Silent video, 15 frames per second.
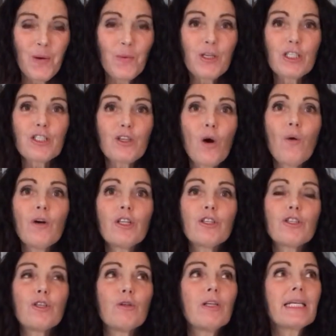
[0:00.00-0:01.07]
What is going
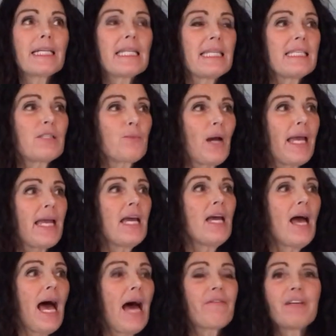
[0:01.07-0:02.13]
to, look at it this way,
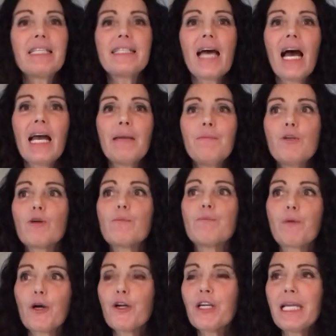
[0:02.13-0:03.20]
every time you're
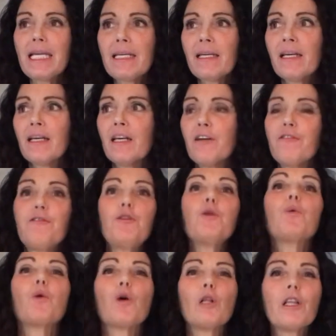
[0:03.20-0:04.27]
burning
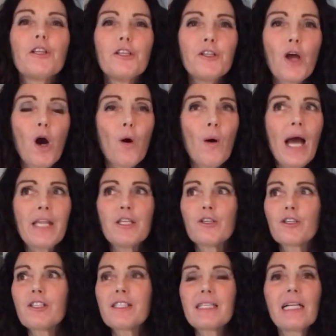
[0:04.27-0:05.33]
fuel, you know, and
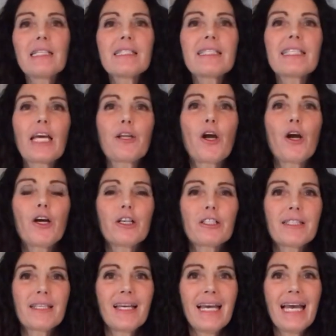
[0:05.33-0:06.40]
your cells get
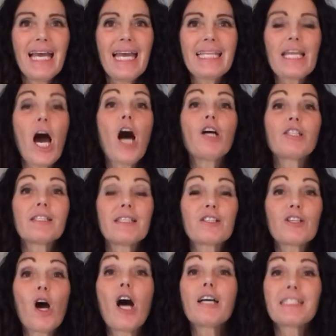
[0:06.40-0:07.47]
hurt,
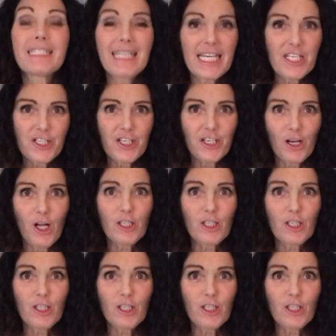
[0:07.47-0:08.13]
there's oxidation